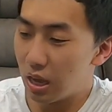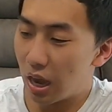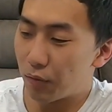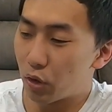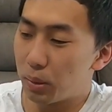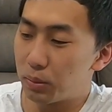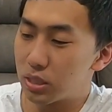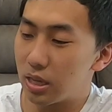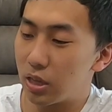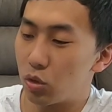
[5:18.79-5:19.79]
I've heard people
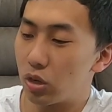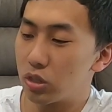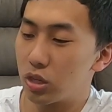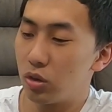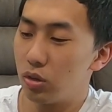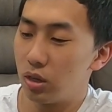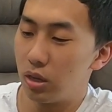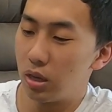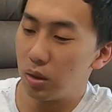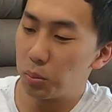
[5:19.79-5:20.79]
say that you can also
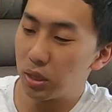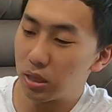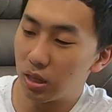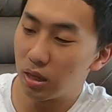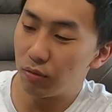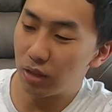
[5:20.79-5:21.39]
put the